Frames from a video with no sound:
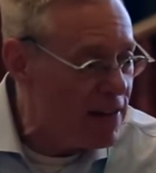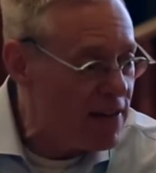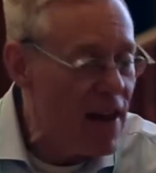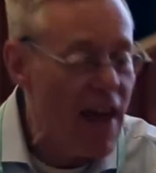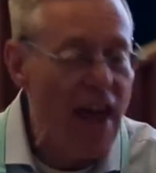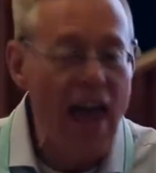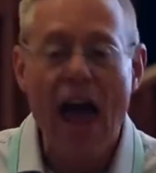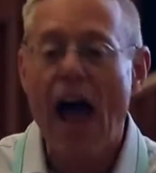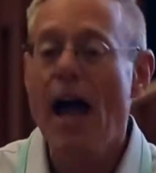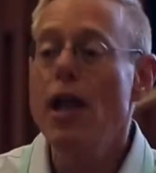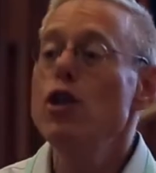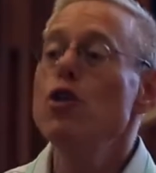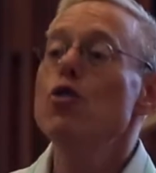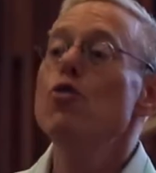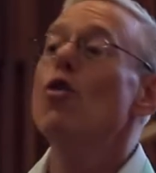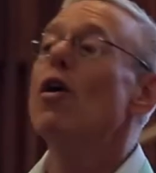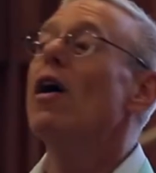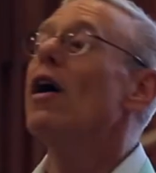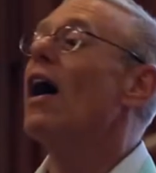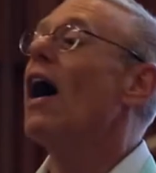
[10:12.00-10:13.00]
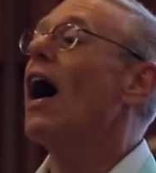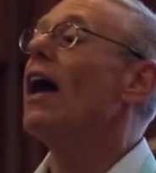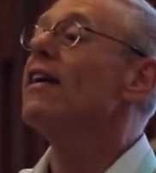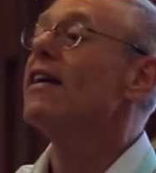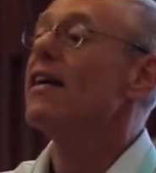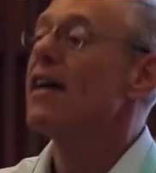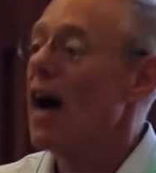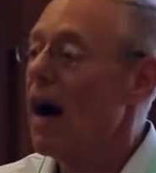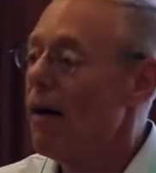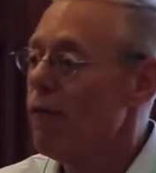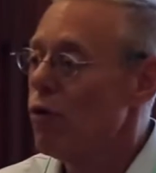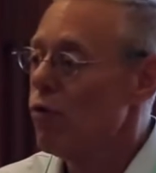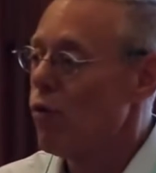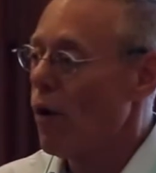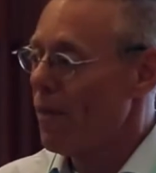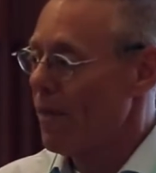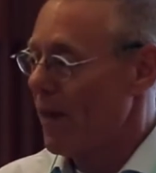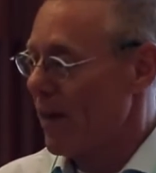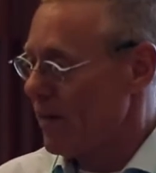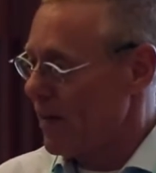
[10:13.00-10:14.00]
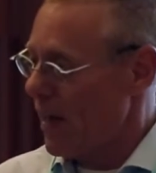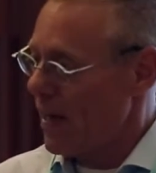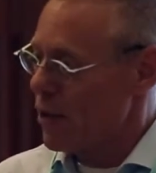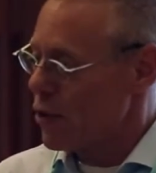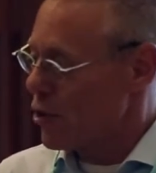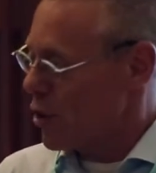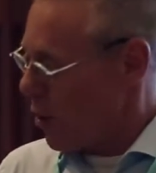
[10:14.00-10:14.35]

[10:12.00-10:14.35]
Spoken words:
it, and you uncover what that data